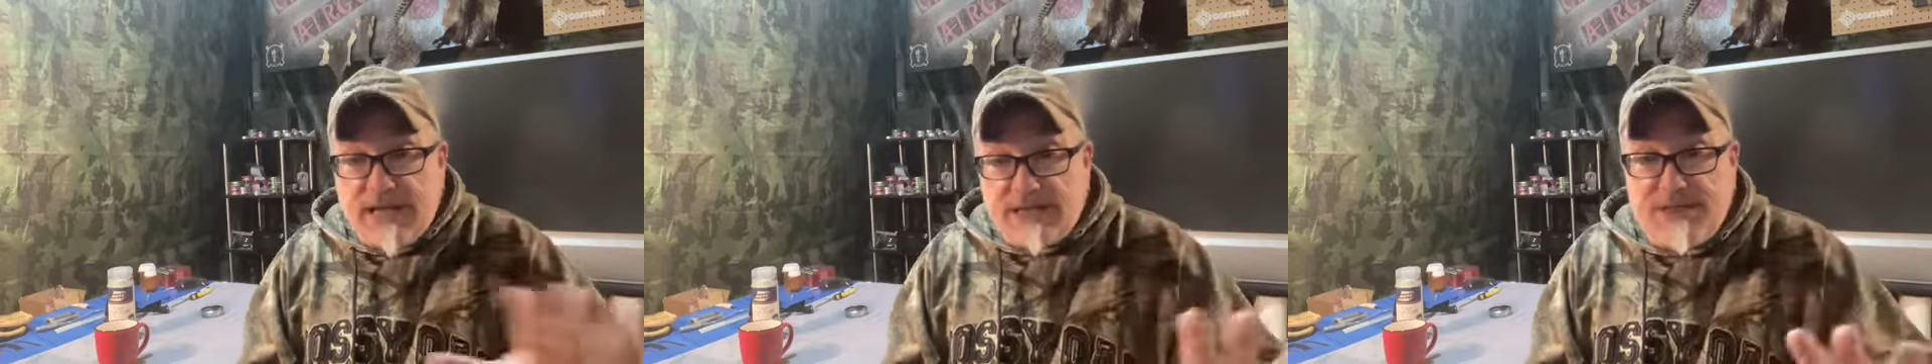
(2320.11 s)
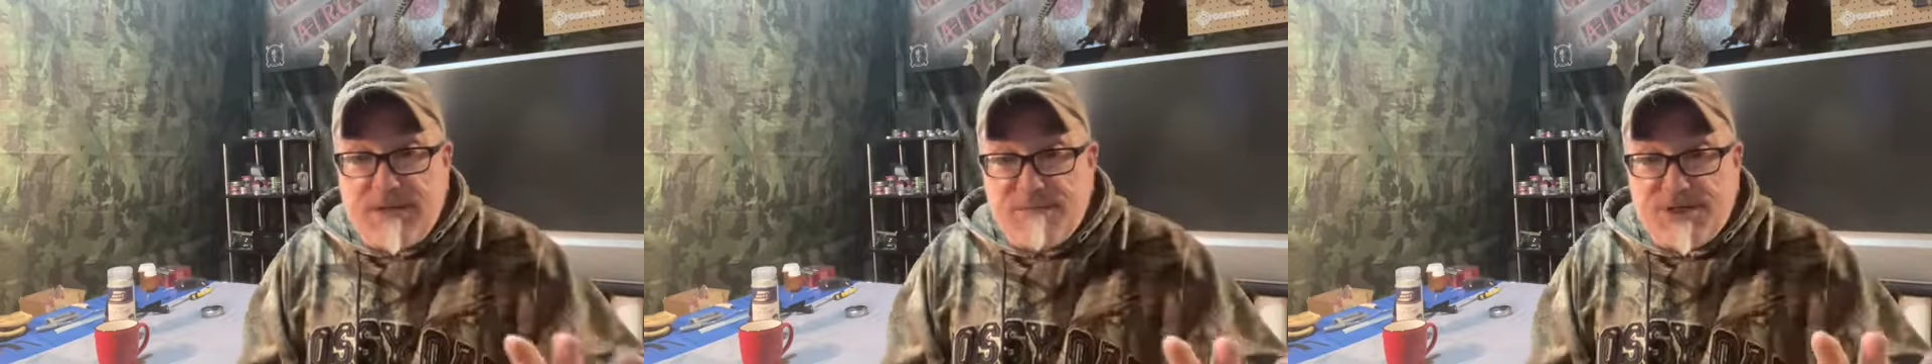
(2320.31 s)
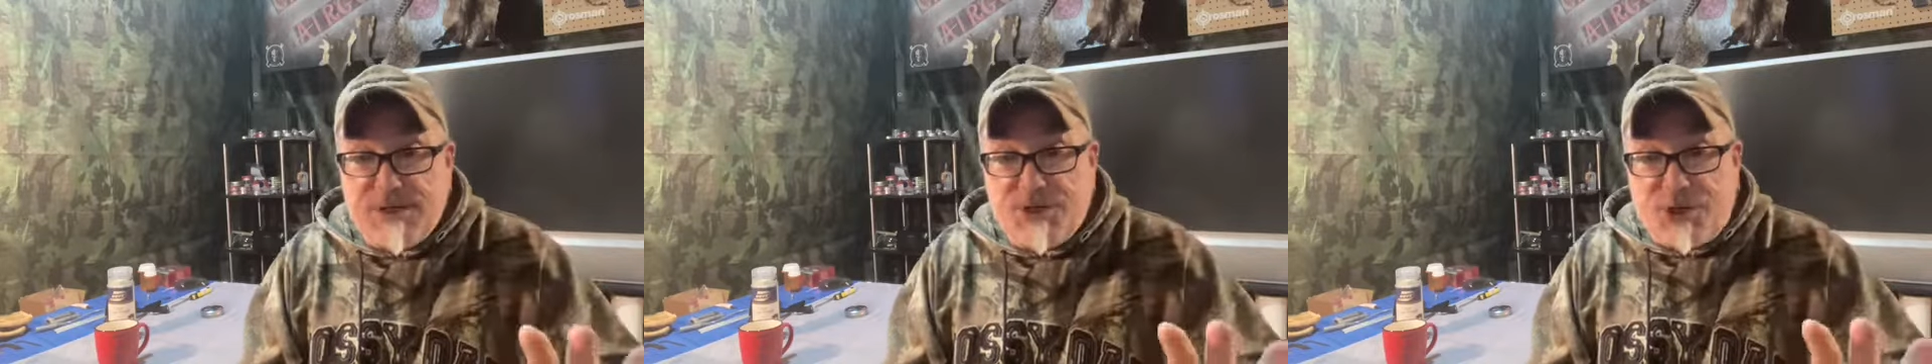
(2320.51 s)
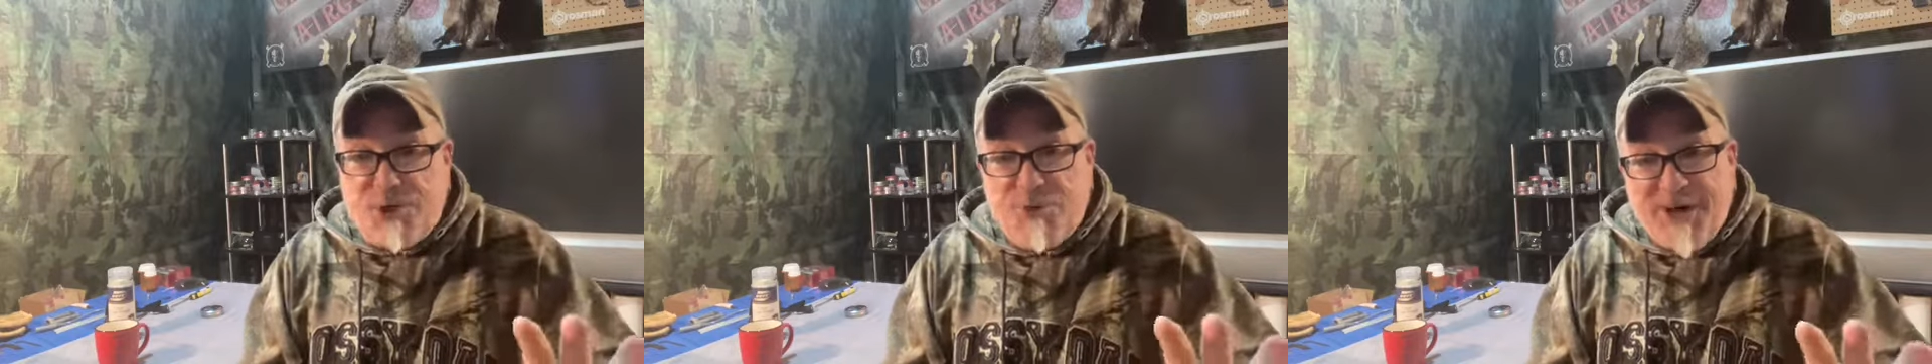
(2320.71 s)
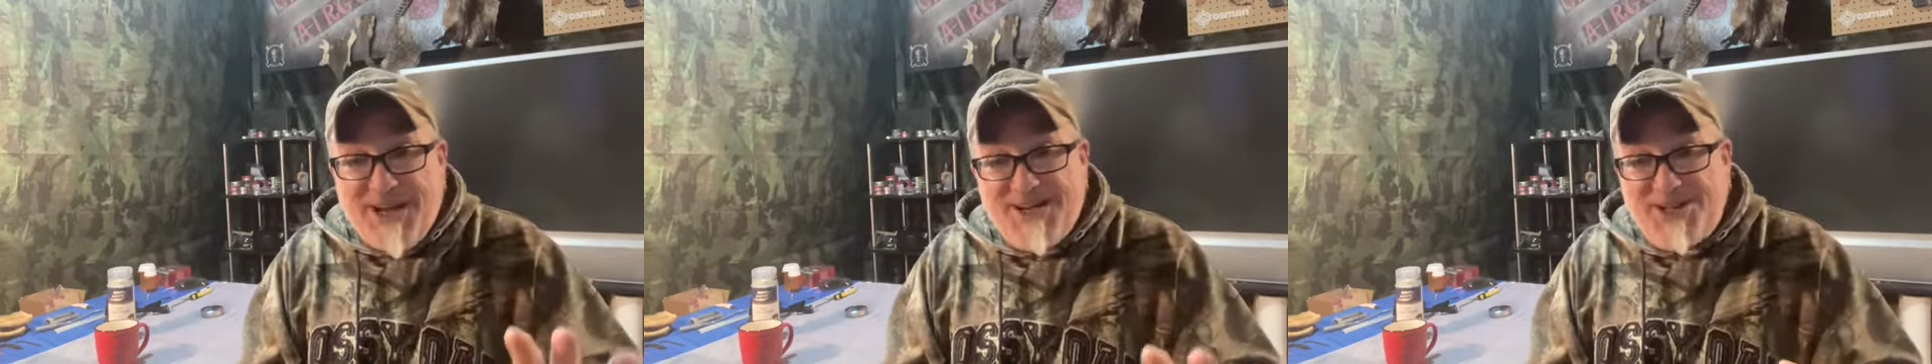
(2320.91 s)
same
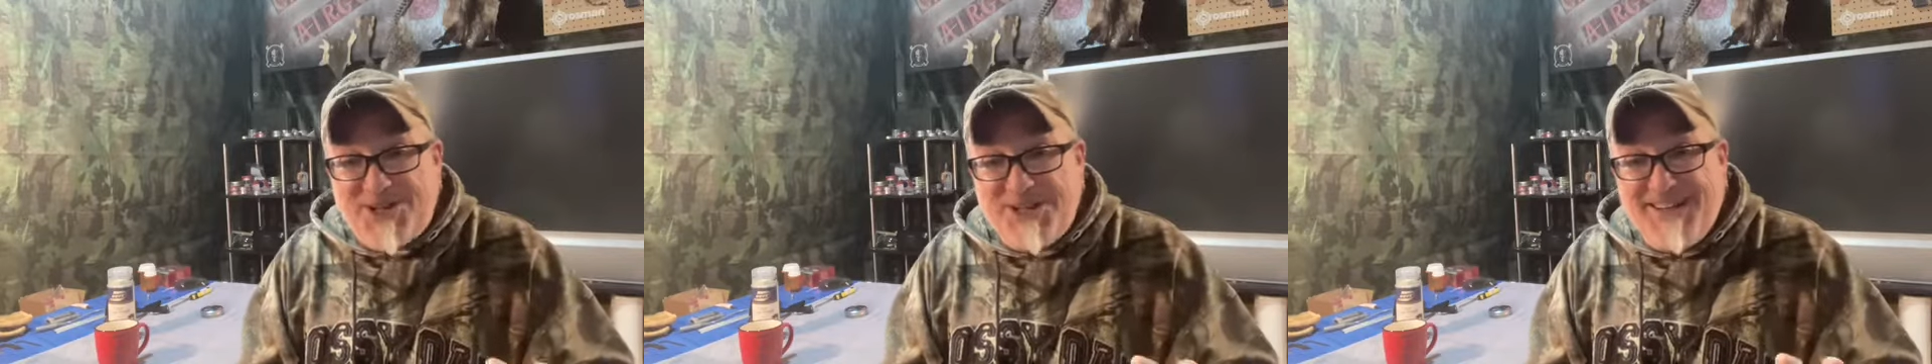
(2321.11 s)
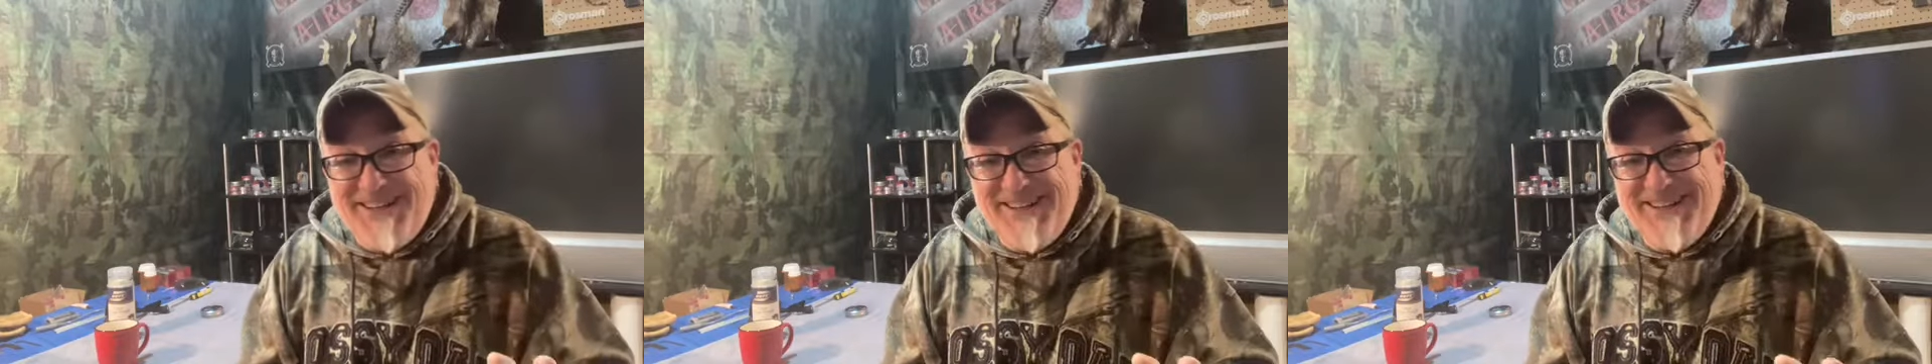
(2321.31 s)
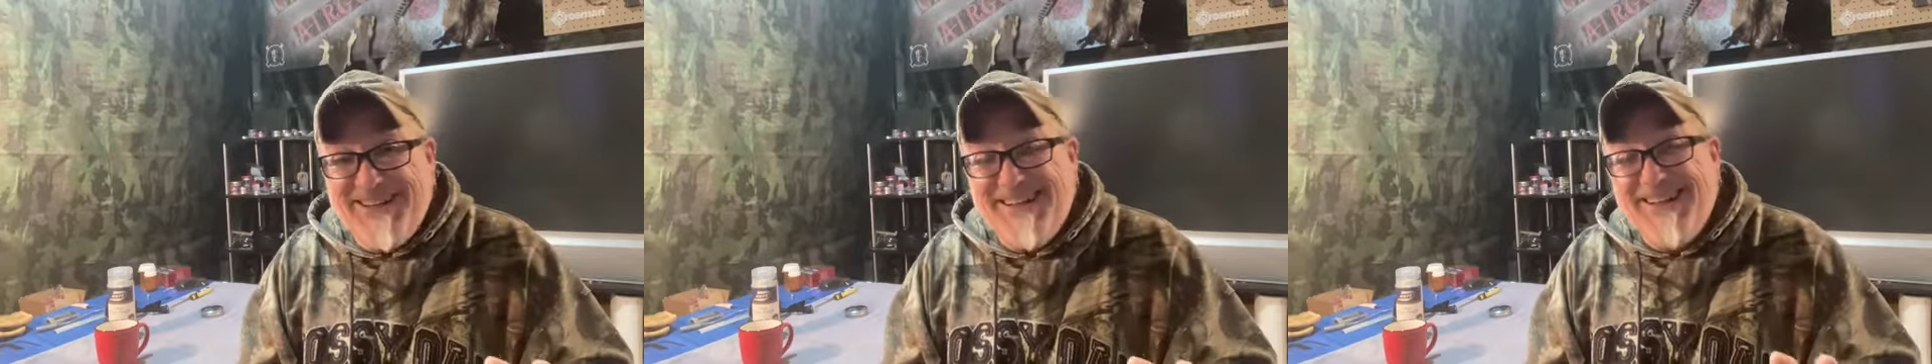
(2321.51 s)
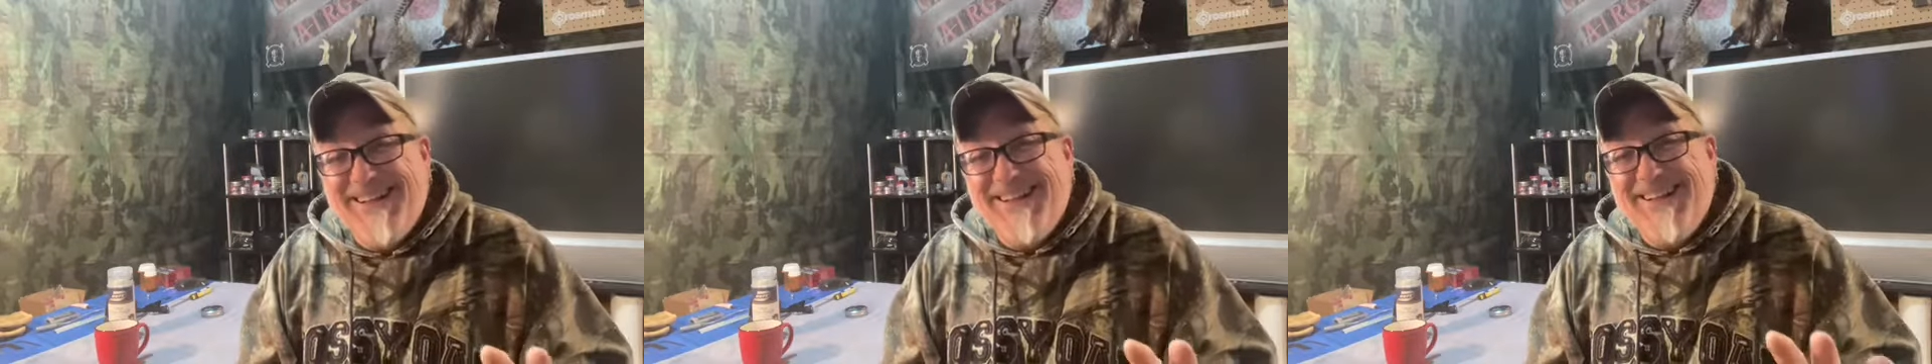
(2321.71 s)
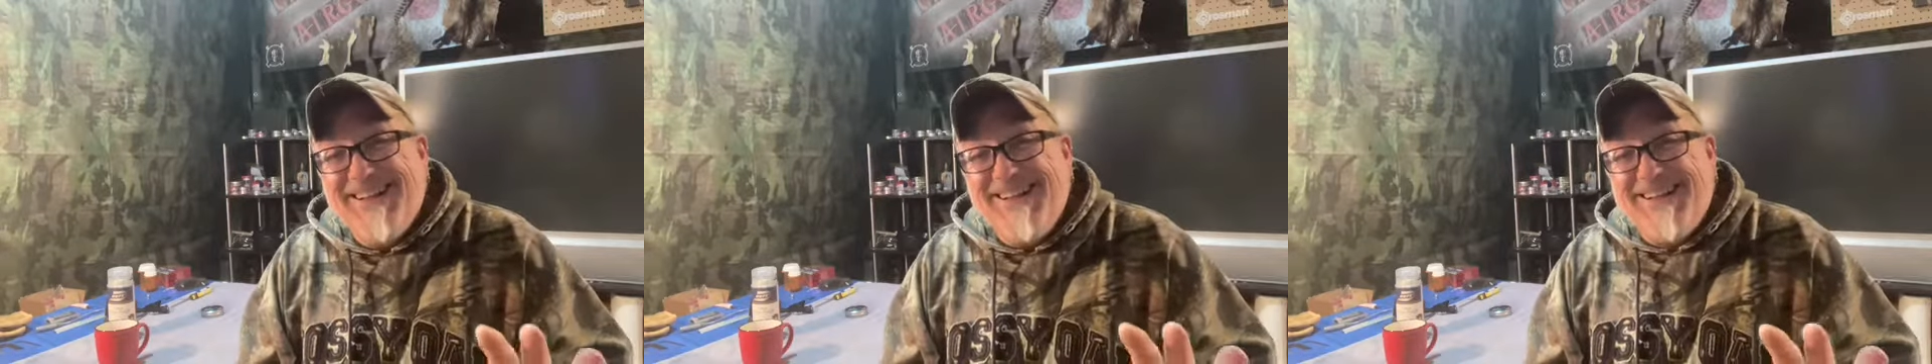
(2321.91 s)
situation,
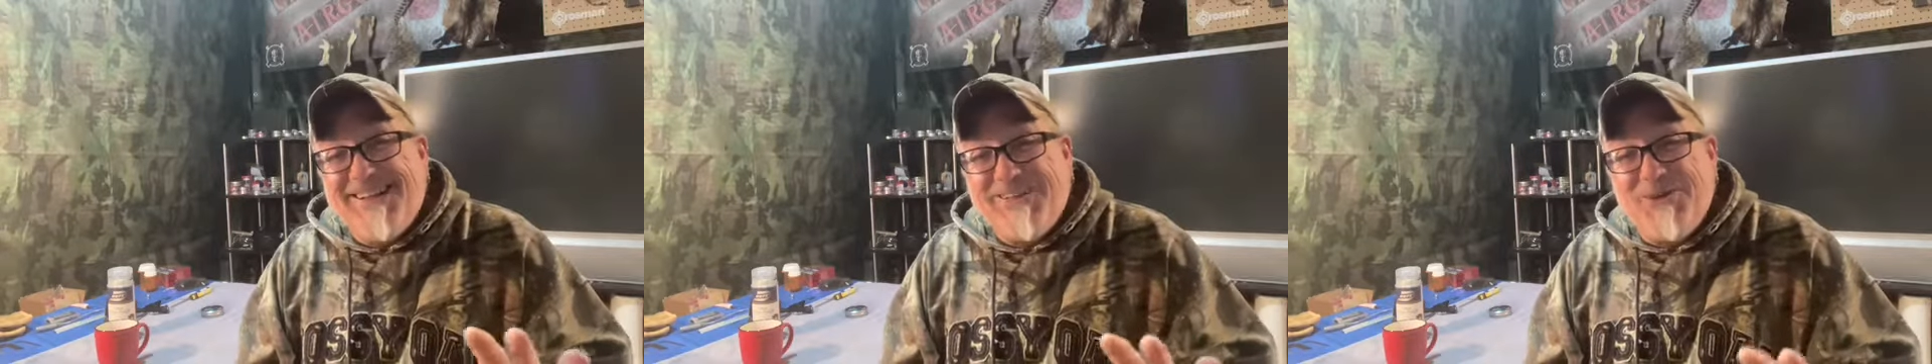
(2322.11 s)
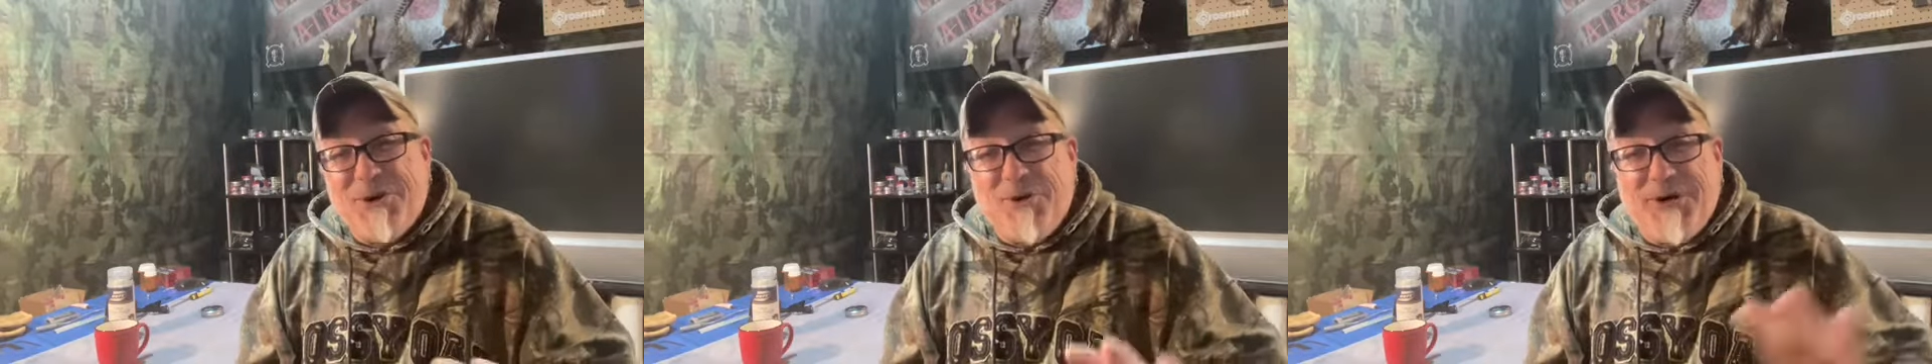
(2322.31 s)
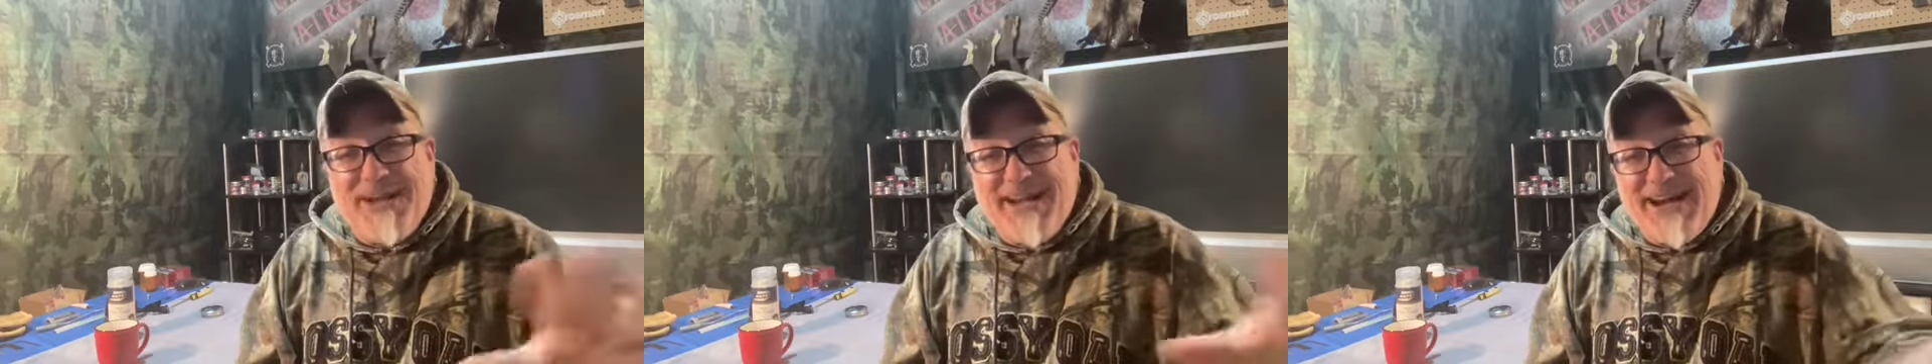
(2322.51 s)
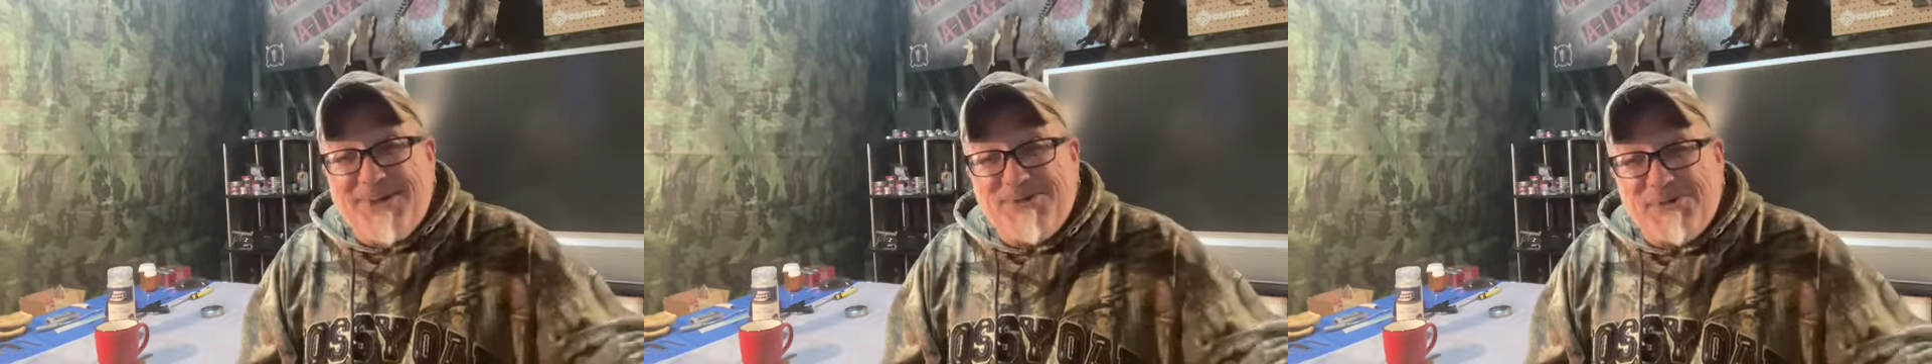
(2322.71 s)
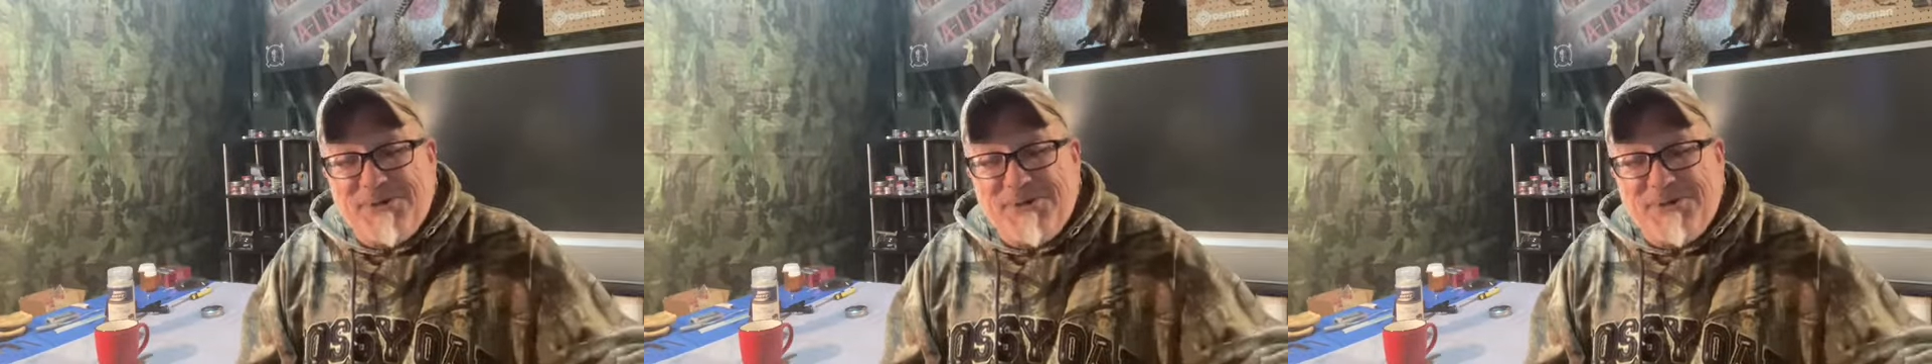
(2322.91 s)
going out